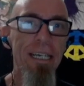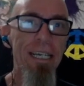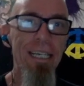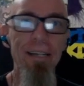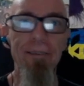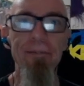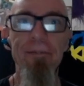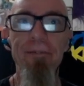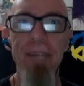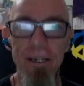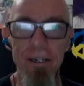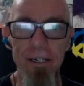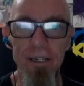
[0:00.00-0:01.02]
It's a
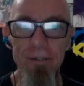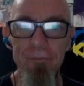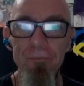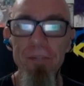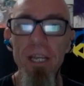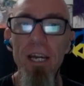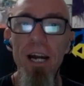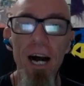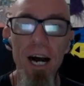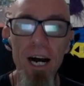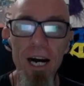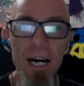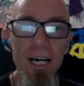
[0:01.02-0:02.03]
finger.
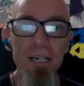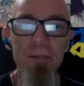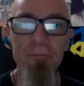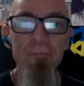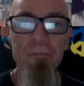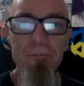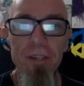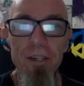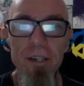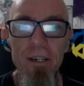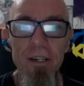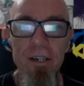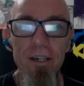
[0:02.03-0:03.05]
No,
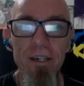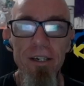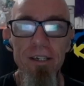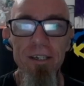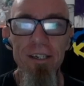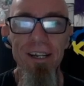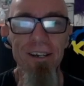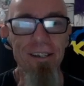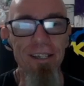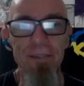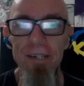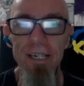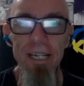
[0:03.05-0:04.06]
it's
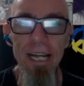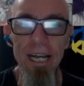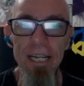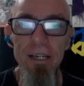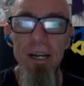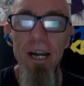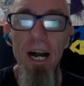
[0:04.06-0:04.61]
a fucking head.